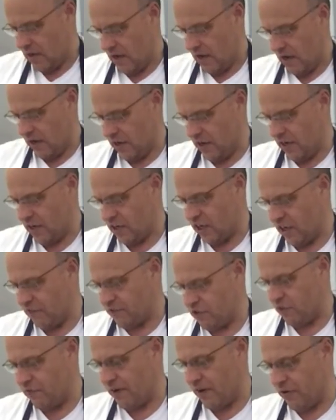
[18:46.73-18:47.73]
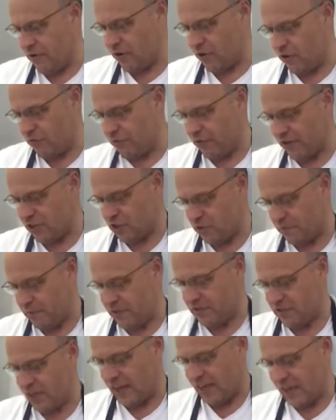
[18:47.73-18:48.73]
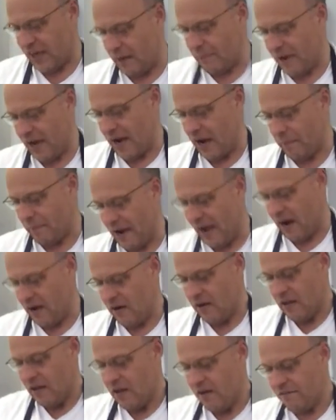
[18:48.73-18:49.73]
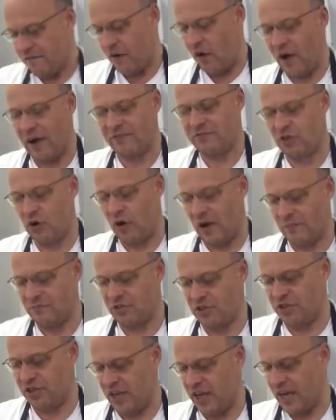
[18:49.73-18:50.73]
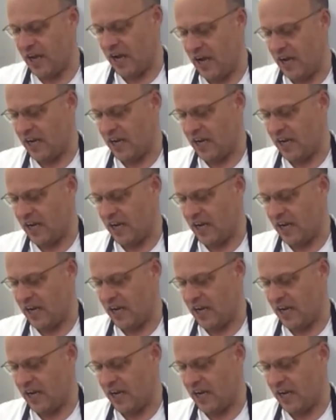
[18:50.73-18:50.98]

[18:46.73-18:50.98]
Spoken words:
And it gives you very good recipes. They come out about 5 times a year.